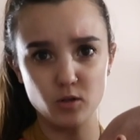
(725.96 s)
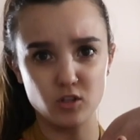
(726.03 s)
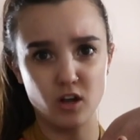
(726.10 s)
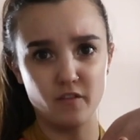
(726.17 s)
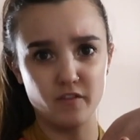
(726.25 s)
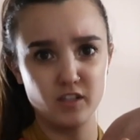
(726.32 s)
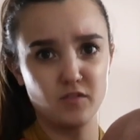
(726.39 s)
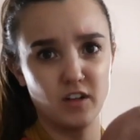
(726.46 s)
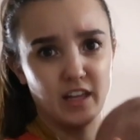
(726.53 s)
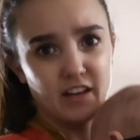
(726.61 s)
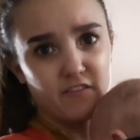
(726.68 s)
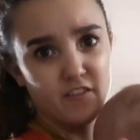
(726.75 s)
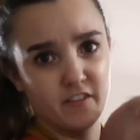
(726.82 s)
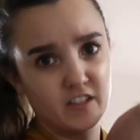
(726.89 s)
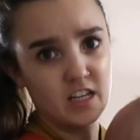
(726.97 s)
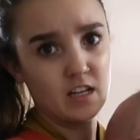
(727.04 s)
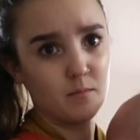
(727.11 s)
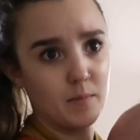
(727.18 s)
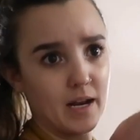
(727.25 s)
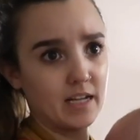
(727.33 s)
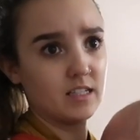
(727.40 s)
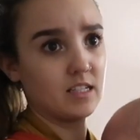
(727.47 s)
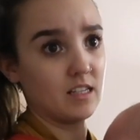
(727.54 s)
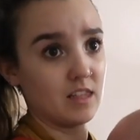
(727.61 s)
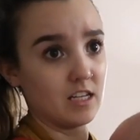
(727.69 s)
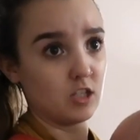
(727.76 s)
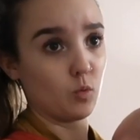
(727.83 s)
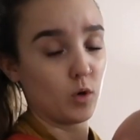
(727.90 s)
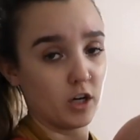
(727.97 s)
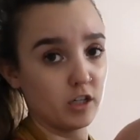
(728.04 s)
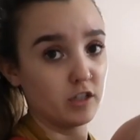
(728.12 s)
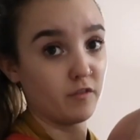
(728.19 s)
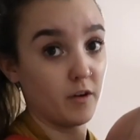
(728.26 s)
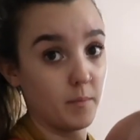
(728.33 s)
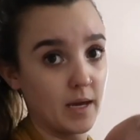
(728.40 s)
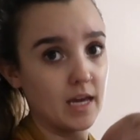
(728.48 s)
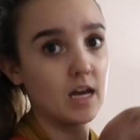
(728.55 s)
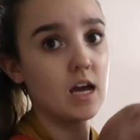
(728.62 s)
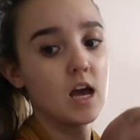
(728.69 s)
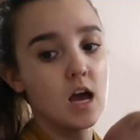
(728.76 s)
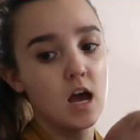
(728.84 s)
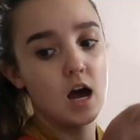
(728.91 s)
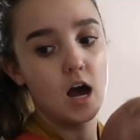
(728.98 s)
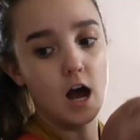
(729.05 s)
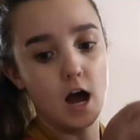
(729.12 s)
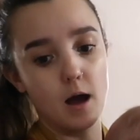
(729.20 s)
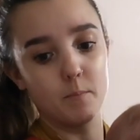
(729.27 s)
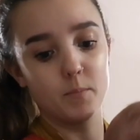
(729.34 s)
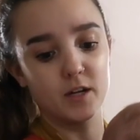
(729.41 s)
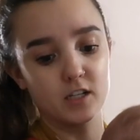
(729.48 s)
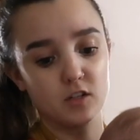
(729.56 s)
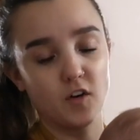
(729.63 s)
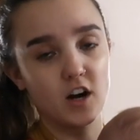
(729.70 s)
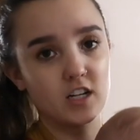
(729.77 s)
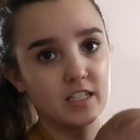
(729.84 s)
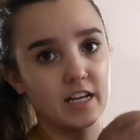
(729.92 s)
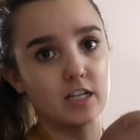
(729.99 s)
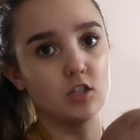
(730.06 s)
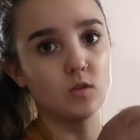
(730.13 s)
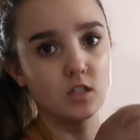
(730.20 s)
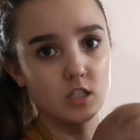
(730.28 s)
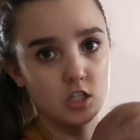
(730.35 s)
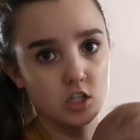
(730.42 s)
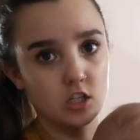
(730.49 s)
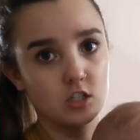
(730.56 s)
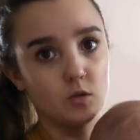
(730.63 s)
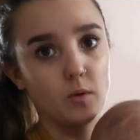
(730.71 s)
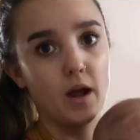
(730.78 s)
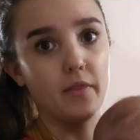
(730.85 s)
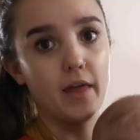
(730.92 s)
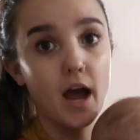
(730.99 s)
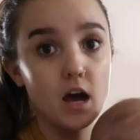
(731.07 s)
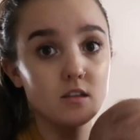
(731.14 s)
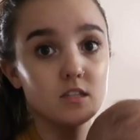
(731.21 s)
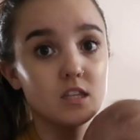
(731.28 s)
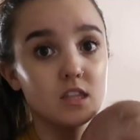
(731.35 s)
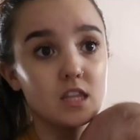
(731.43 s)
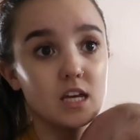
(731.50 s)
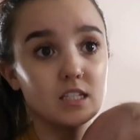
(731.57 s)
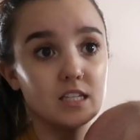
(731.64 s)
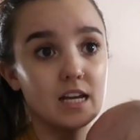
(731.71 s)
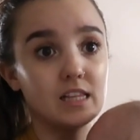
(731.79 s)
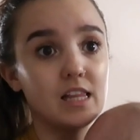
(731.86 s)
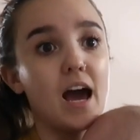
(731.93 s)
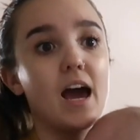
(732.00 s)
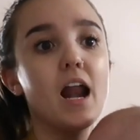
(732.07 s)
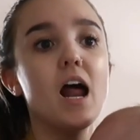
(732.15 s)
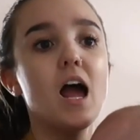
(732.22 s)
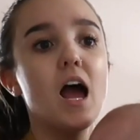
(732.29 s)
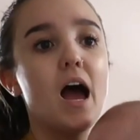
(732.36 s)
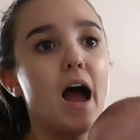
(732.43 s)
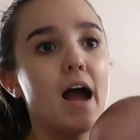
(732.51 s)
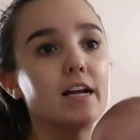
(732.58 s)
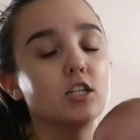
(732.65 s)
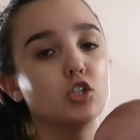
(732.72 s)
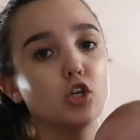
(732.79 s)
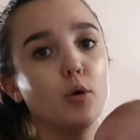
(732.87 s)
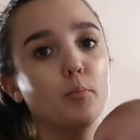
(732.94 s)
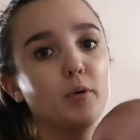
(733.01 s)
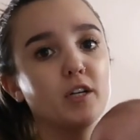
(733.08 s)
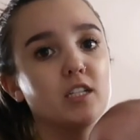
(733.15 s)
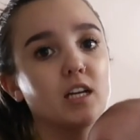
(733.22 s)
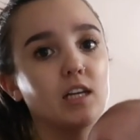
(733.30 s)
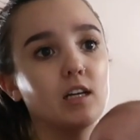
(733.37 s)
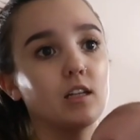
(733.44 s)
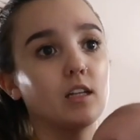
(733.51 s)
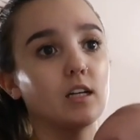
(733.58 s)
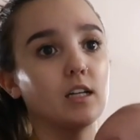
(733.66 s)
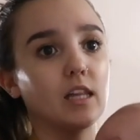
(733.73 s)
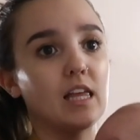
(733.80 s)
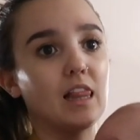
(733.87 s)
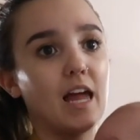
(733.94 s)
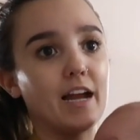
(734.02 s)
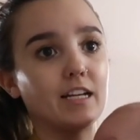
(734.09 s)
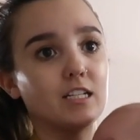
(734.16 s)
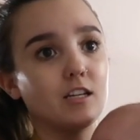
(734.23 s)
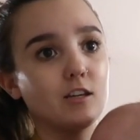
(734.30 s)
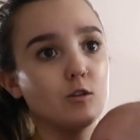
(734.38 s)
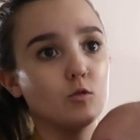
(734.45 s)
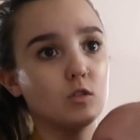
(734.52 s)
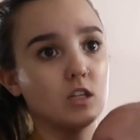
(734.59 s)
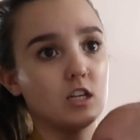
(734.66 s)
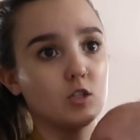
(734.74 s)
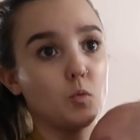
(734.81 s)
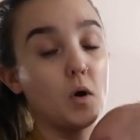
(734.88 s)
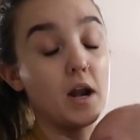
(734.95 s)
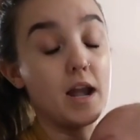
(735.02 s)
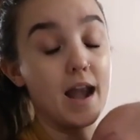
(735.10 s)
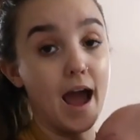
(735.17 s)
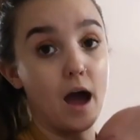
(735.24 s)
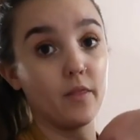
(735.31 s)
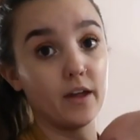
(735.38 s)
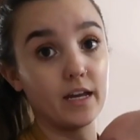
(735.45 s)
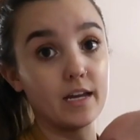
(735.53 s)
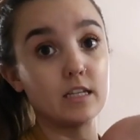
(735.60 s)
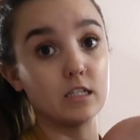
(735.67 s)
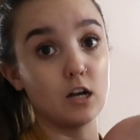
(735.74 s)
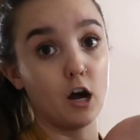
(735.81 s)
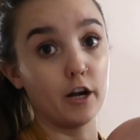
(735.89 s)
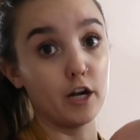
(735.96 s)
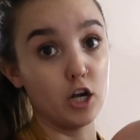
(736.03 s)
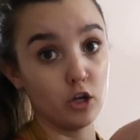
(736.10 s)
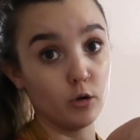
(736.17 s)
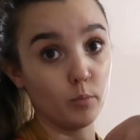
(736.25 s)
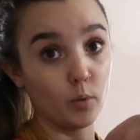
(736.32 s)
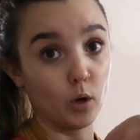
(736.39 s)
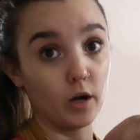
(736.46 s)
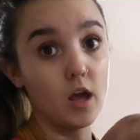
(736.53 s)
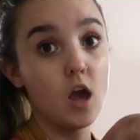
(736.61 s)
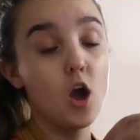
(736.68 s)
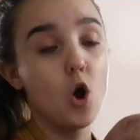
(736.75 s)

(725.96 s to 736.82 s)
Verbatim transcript: post office for like 15 minutes and this worked for me. Um, but as far as like doing dishes around the house and things like that, I don't particularly like to use this one now that he's not a newborn.